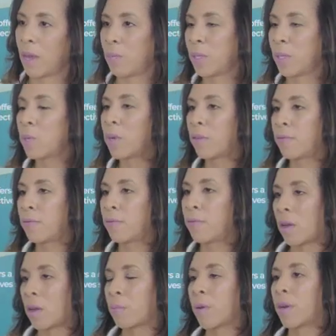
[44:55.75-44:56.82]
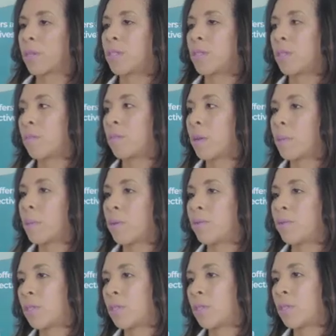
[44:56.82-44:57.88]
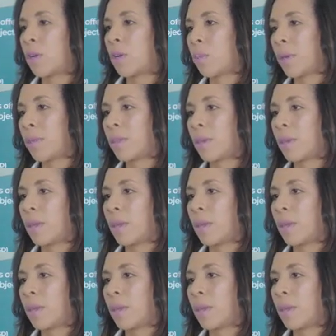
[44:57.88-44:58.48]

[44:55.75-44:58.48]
Which one of our products do you recommend starting with?